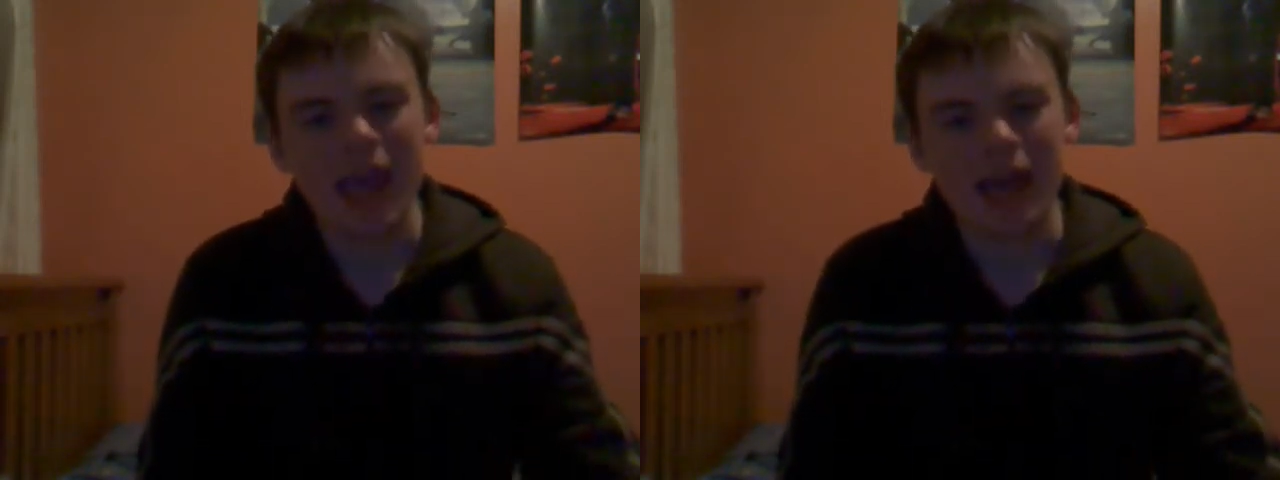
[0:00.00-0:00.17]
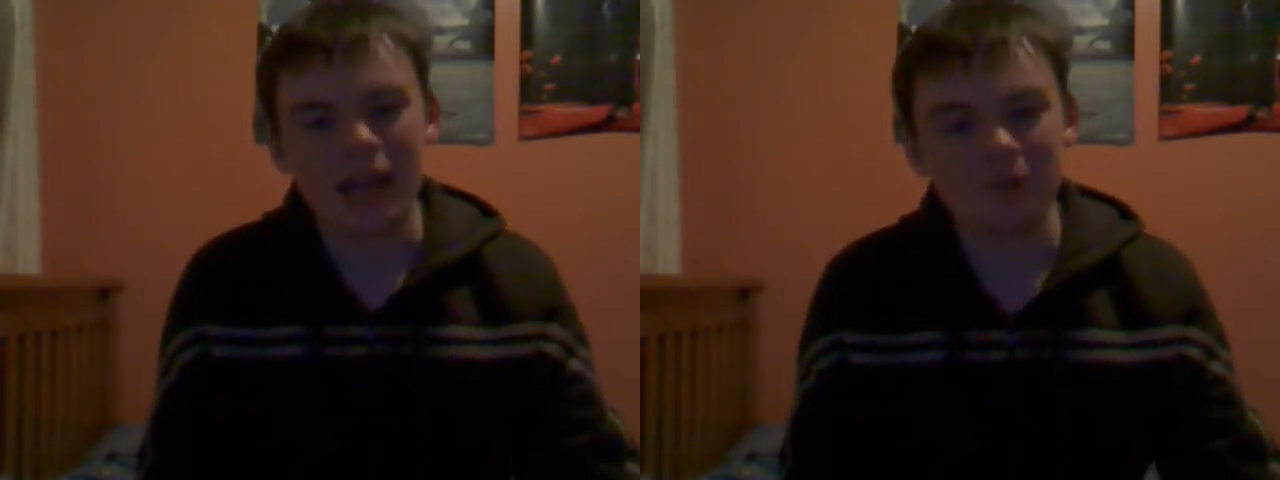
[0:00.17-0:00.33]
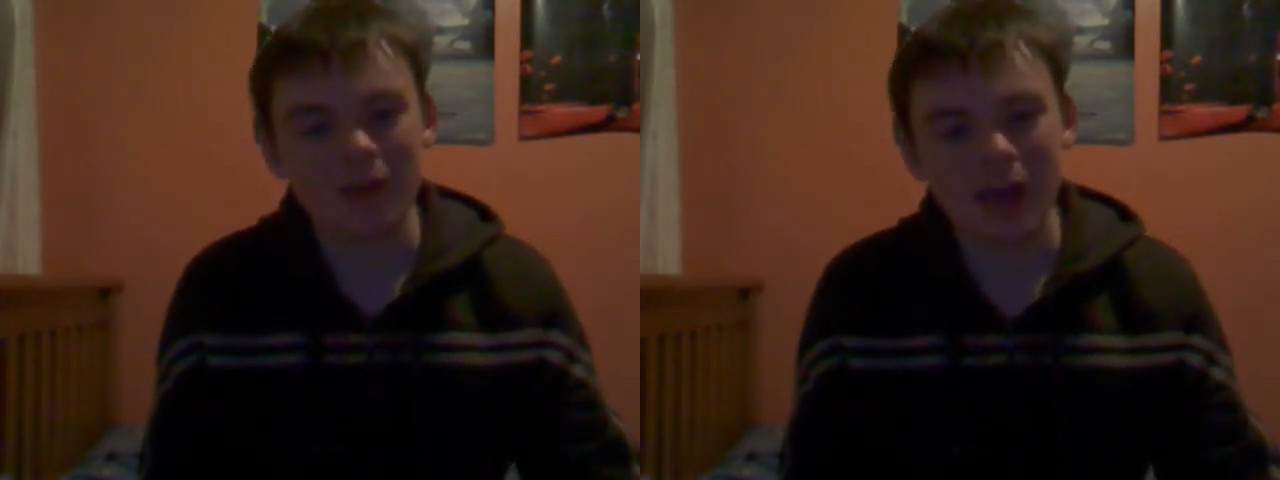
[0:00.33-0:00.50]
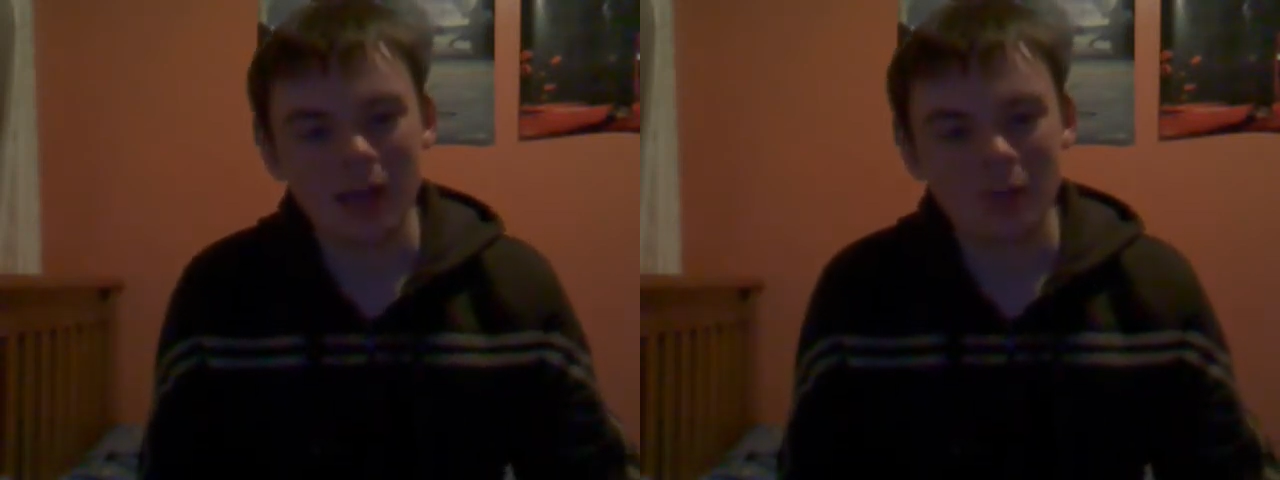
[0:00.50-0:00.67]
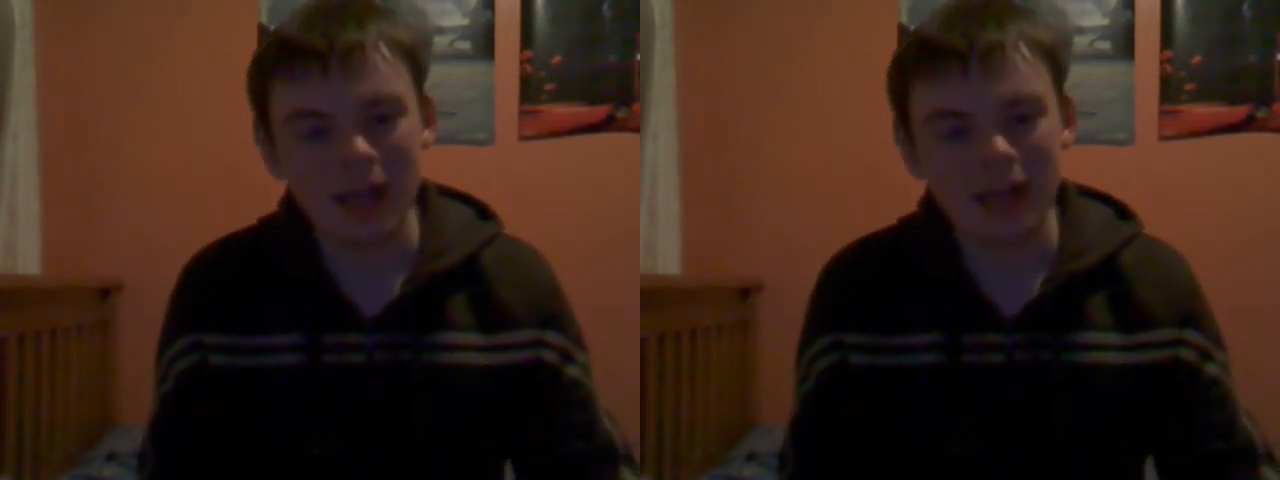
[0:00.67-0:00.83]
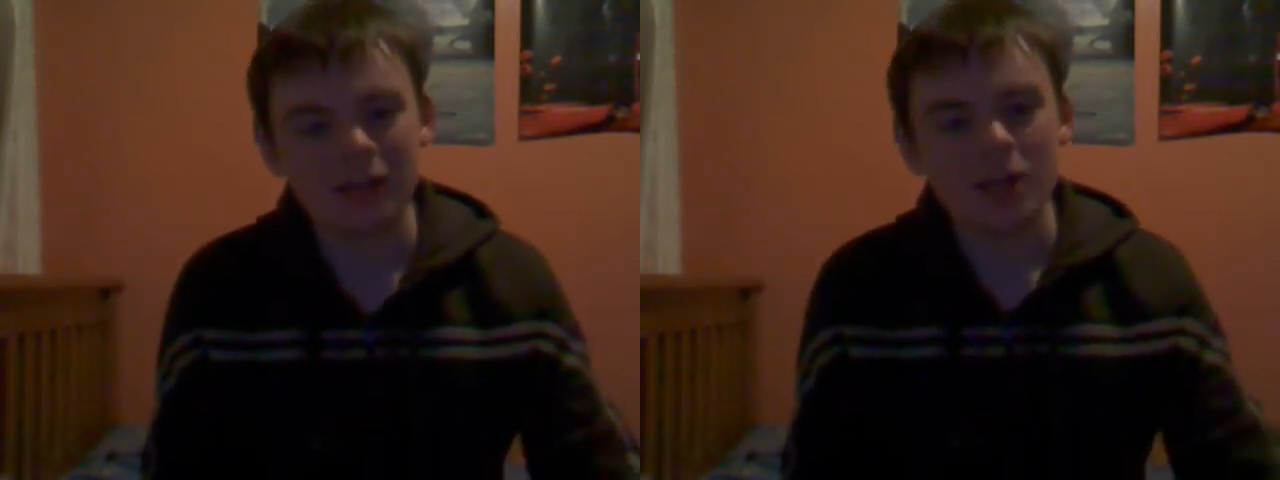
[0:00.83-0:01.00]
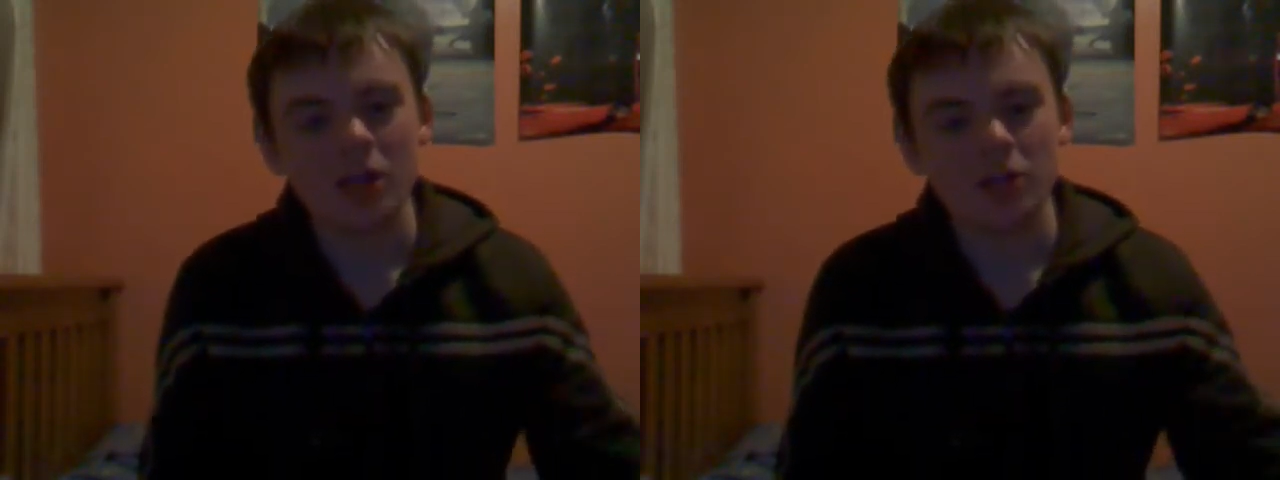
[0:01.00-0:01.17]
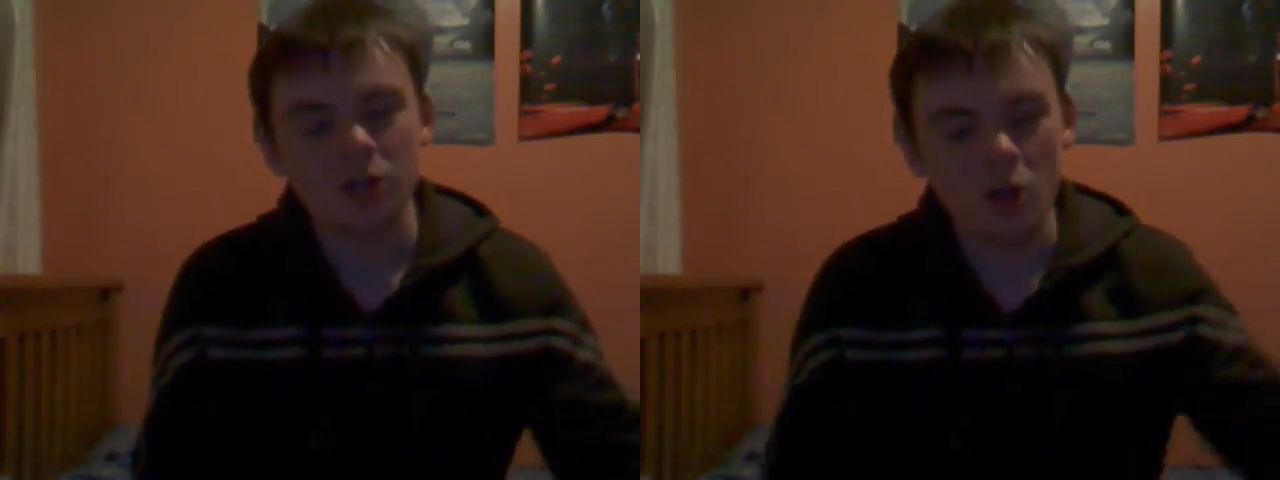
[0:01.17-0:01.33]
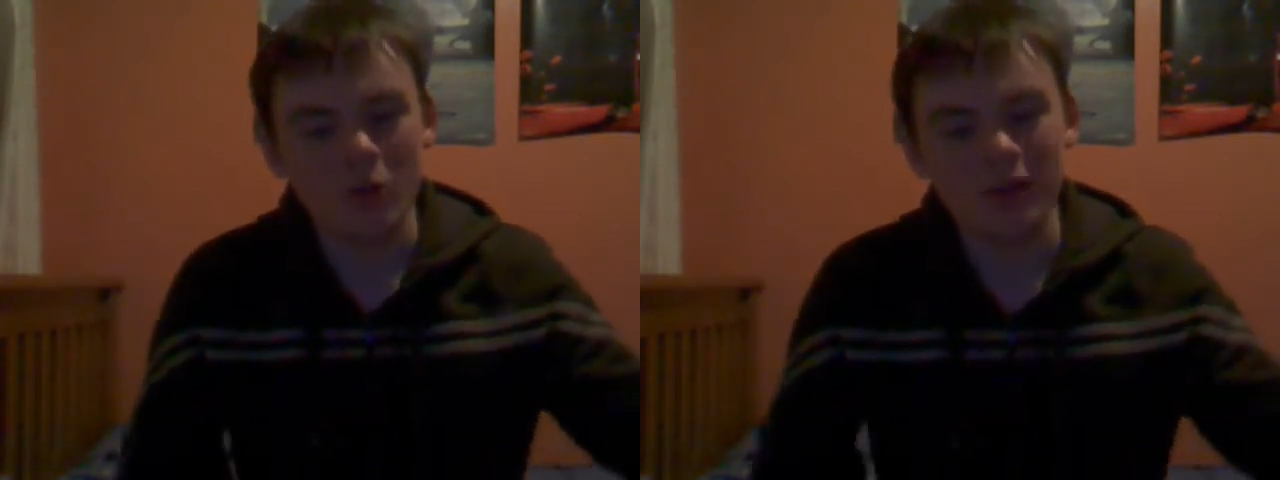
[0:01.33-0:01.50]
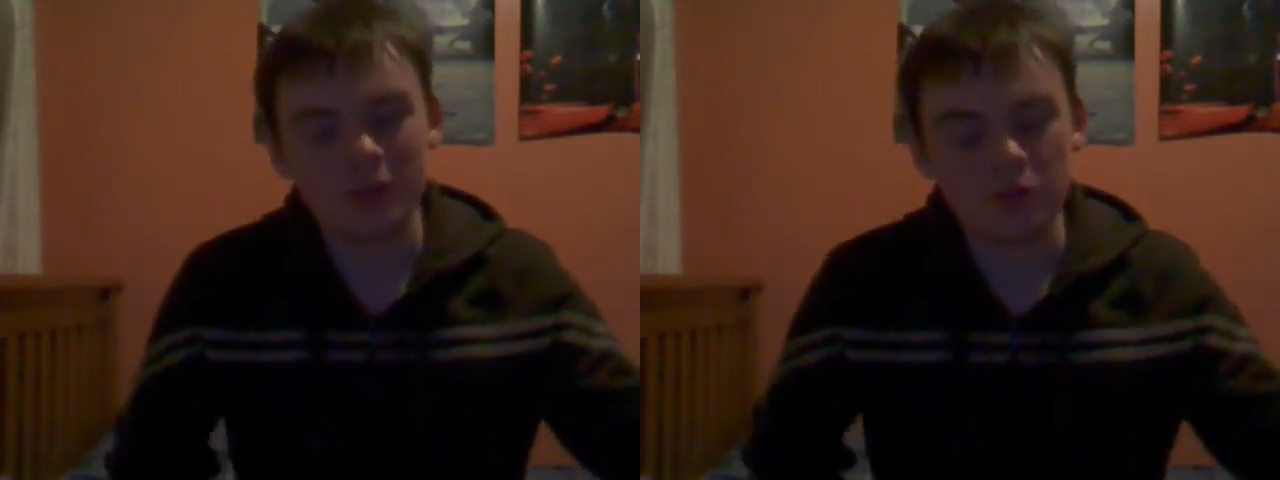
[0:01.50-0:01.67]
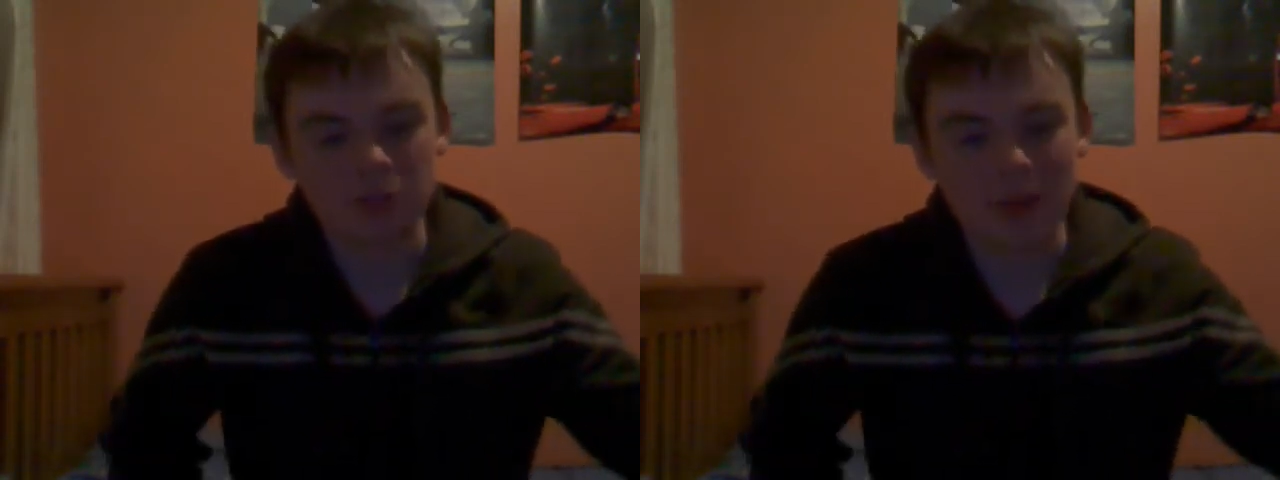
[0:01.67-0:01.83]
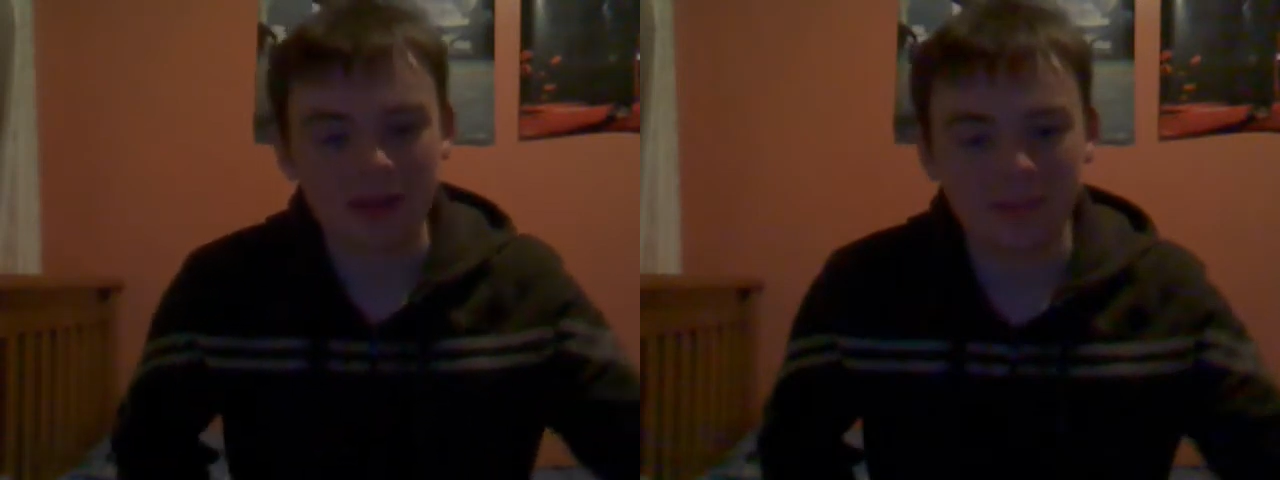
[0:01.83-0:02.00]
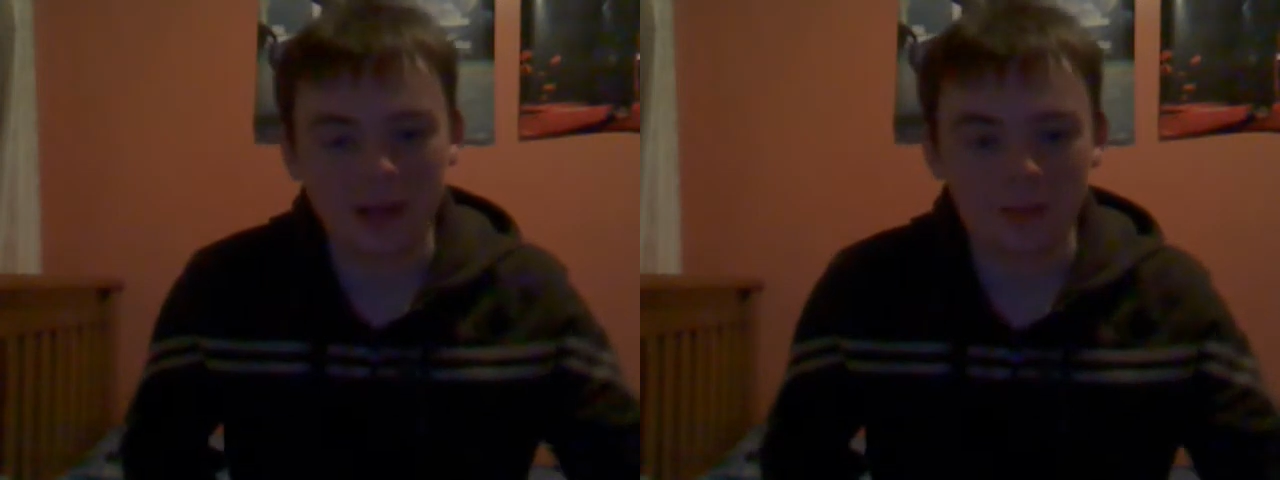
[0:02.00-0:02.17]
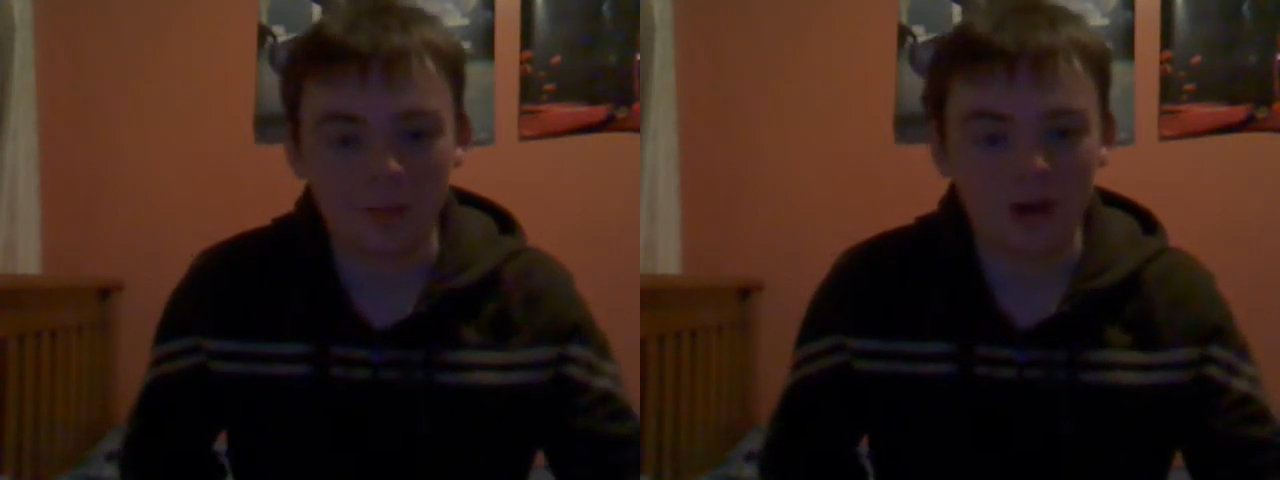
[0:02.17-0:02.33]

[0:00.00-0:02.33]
and if I win, you and your SmackDown